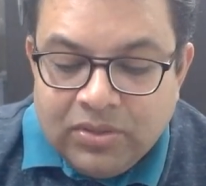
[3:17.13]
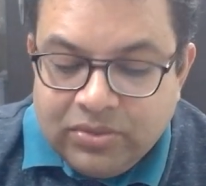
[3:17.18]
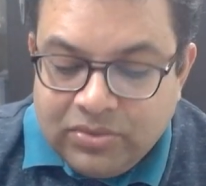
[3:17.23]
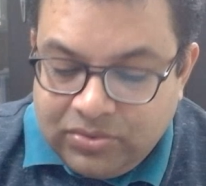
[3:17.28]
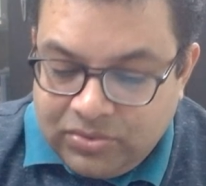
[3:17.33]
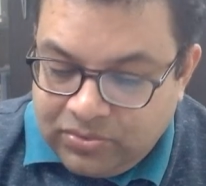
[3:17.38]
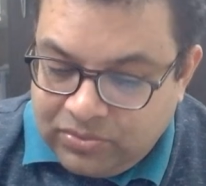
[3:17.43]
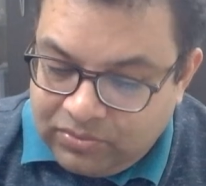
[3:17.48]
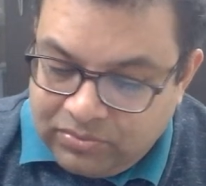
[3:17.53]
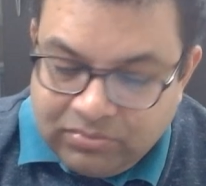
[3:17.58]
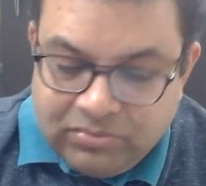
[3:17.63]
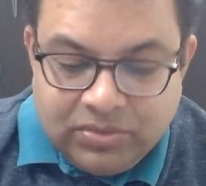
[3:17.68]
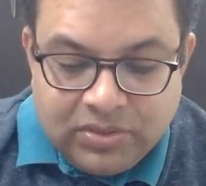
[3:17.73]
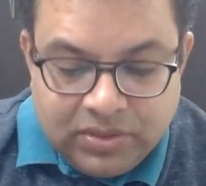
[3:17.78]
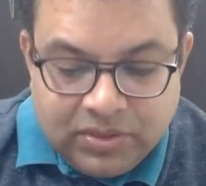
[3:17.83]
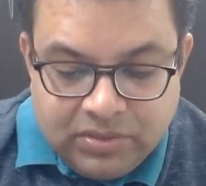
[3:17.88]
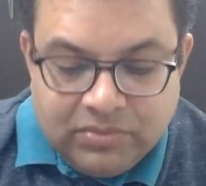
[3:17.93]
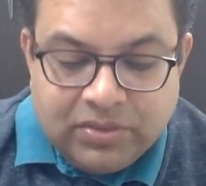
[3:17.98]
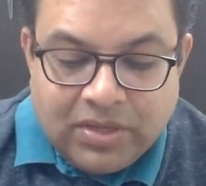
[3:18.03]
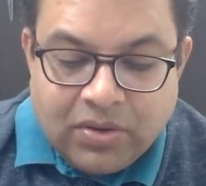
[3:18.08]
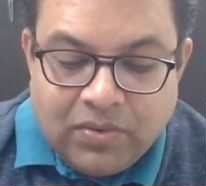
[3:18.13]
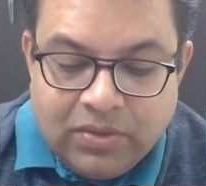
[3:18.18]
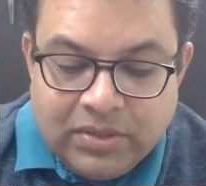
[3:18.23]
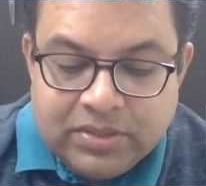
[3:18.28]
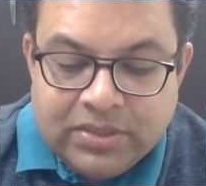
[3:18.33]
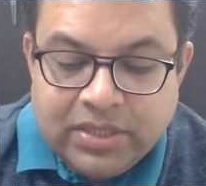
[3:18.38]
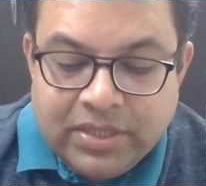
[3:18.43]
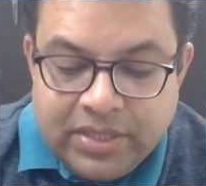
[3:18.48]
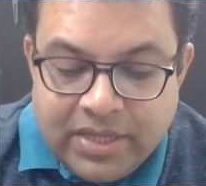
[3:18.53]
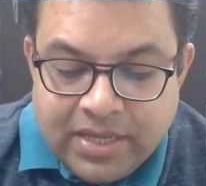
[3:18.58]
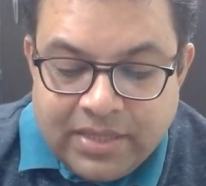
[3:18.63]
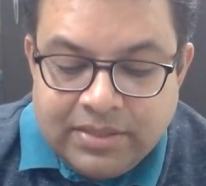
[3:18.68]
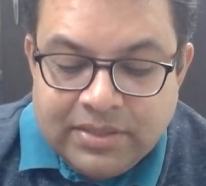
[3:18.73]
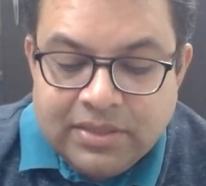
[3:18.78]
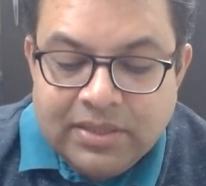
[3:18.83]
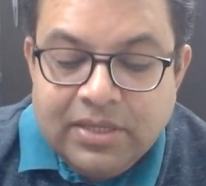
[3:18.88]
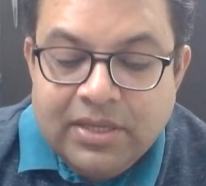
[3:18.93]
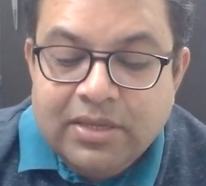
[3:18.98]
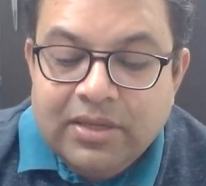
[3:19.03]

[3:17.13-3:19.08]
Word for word: So Rahula said, Yes,